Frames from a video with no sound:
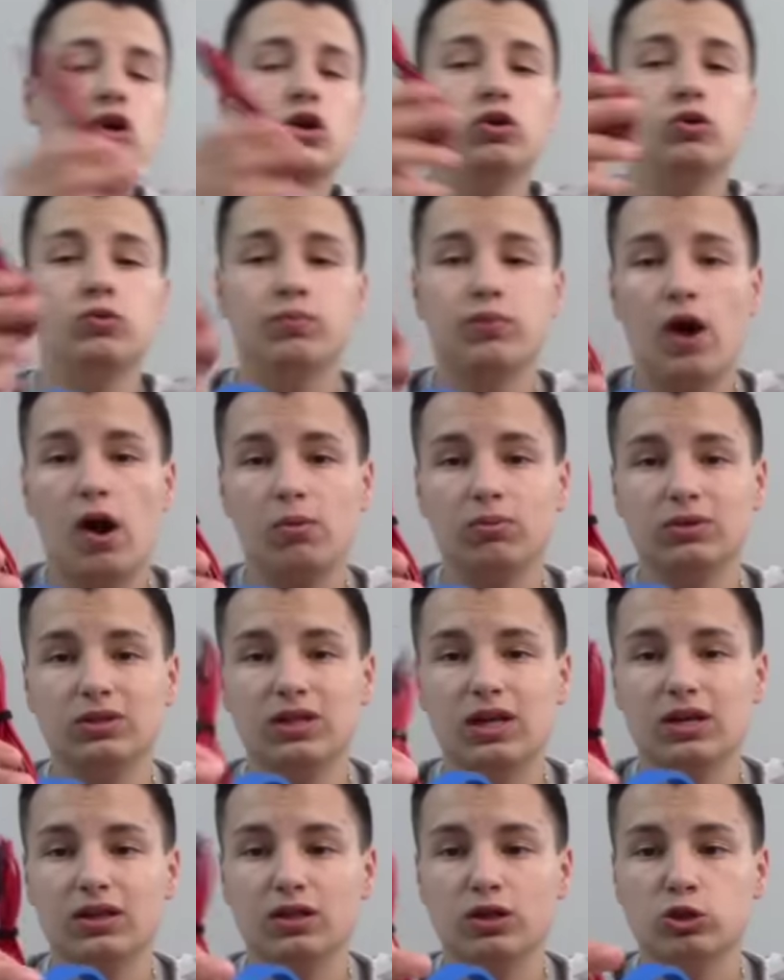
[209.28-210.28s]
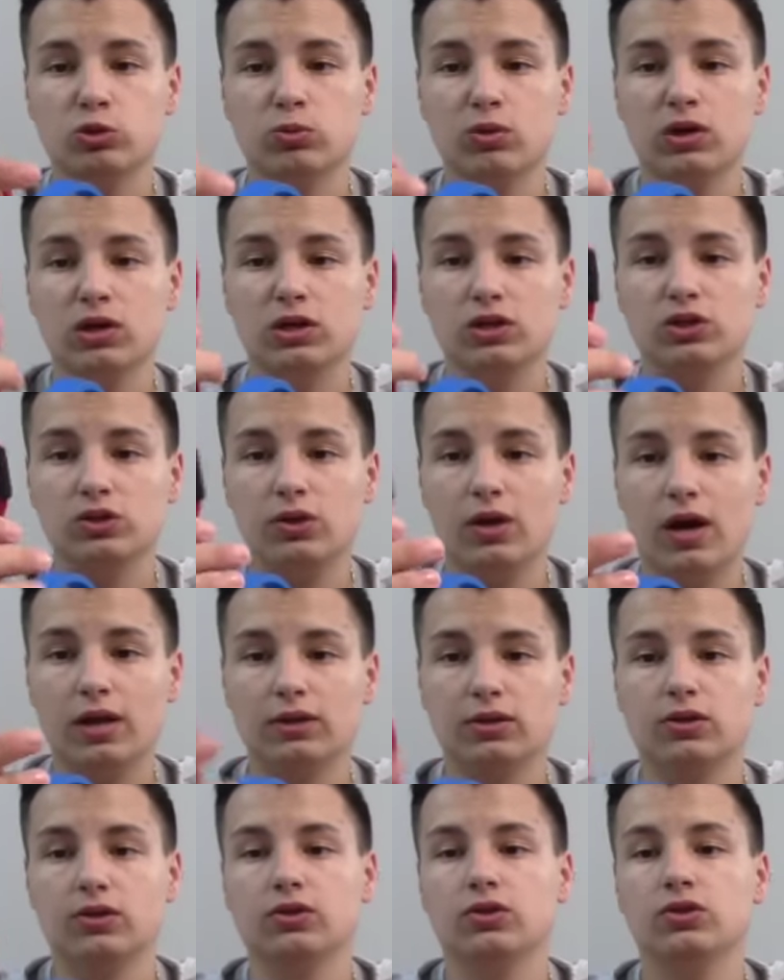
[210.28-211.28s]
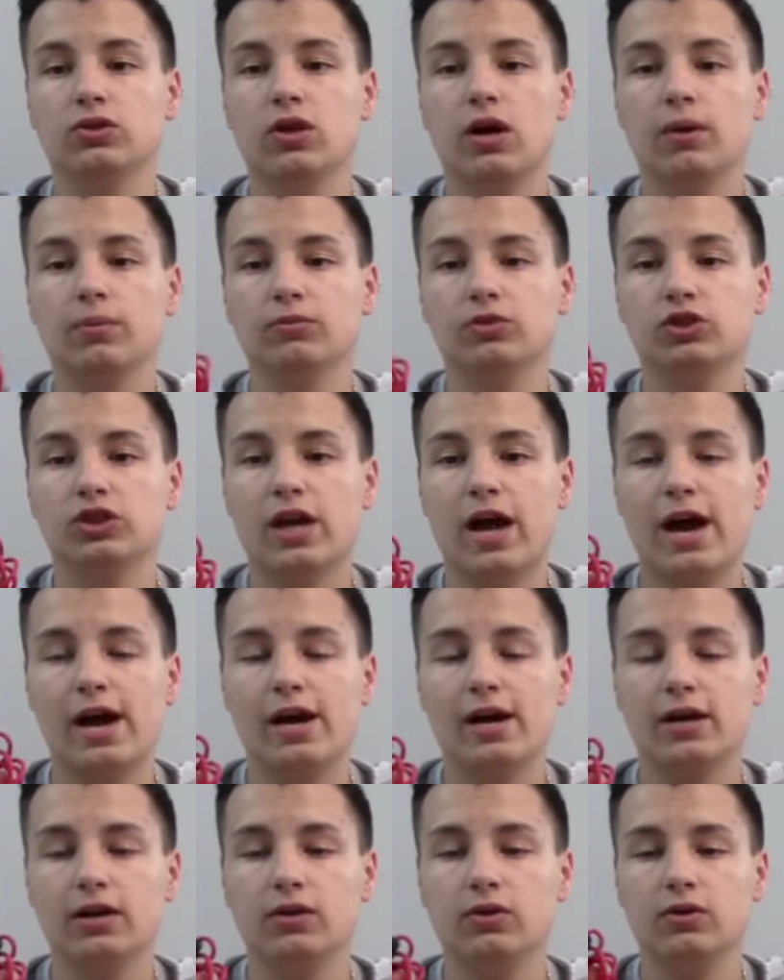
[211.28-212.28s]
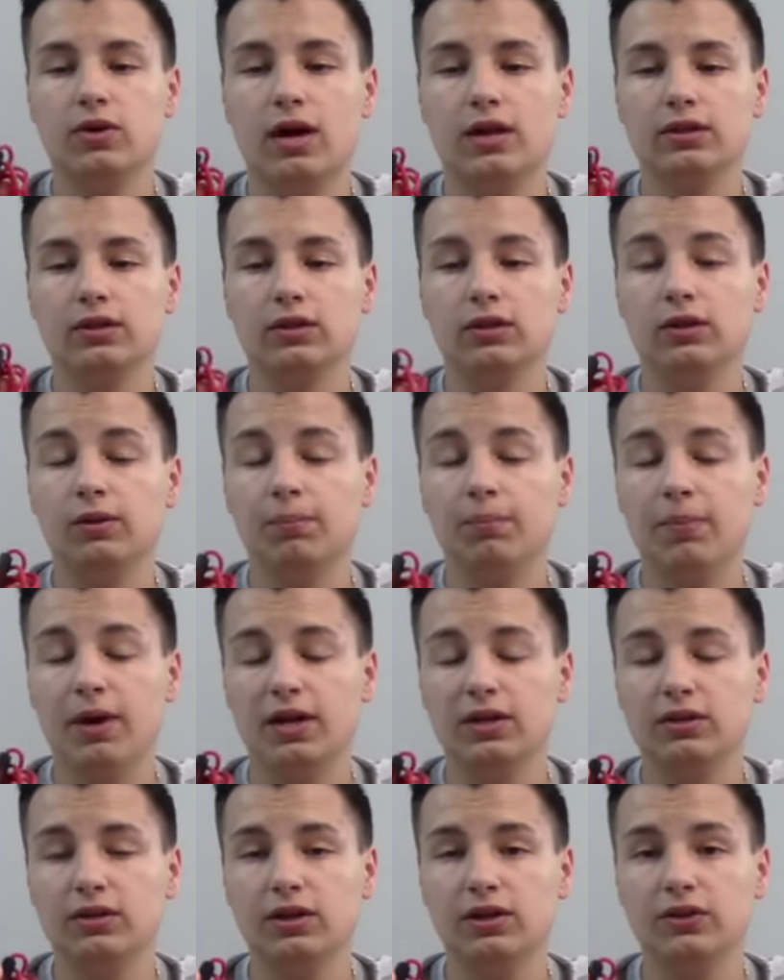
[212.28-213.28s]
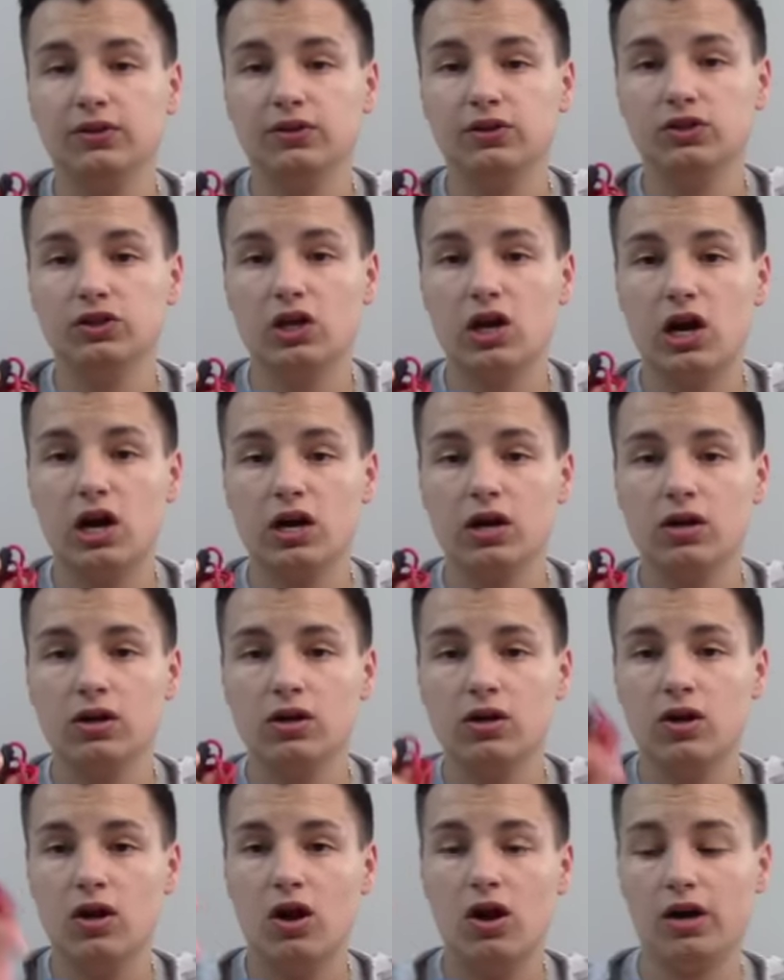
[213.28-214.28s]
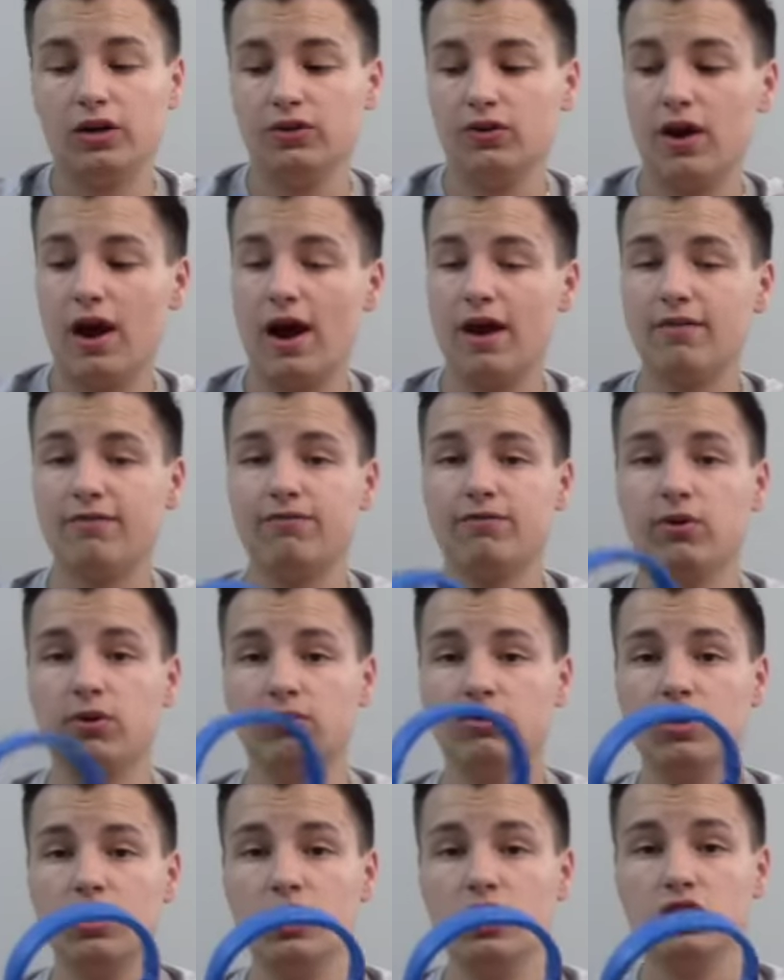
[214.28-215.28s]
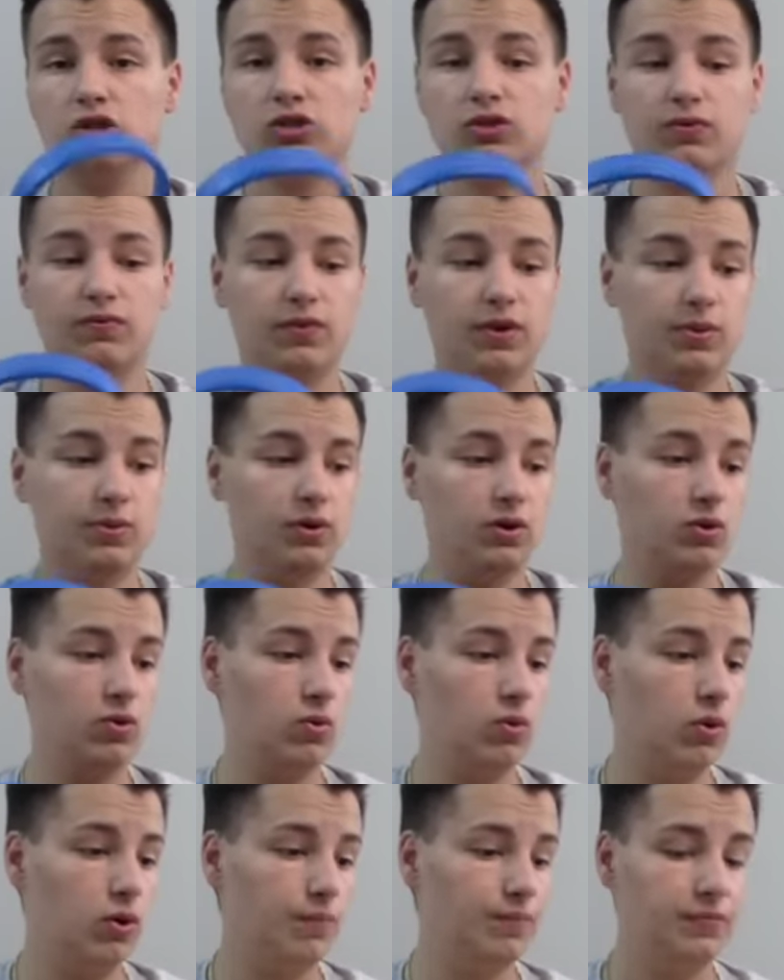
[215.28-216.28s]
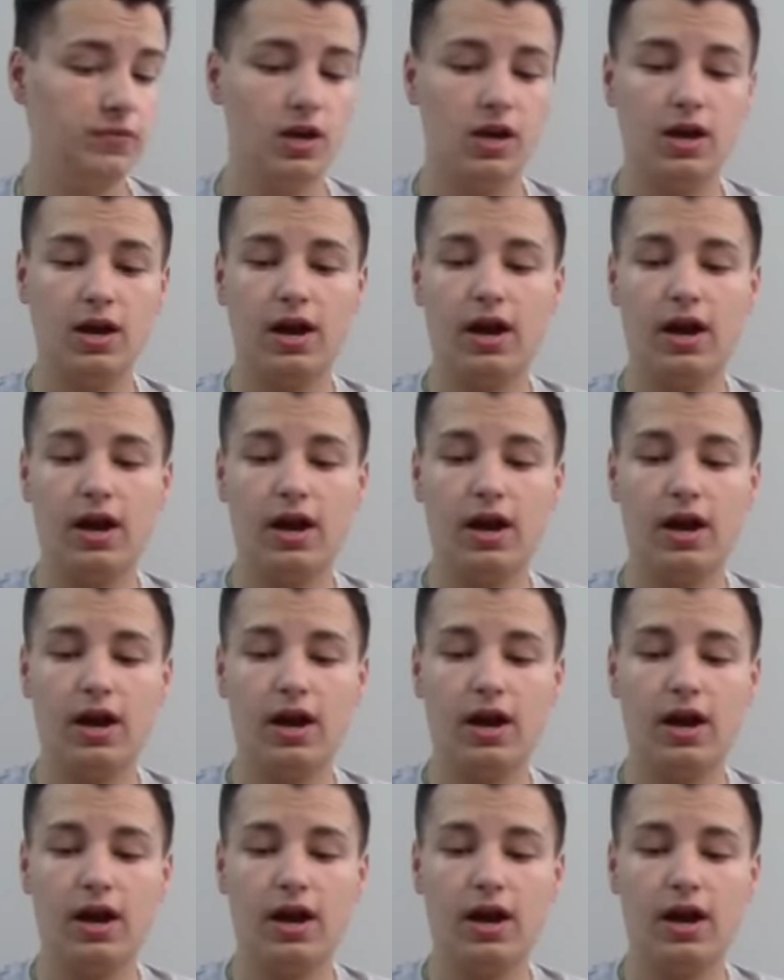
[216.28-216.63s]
you'd probably take this one because you got the jack, you got the little button here to talk on your iPhone. So very cool.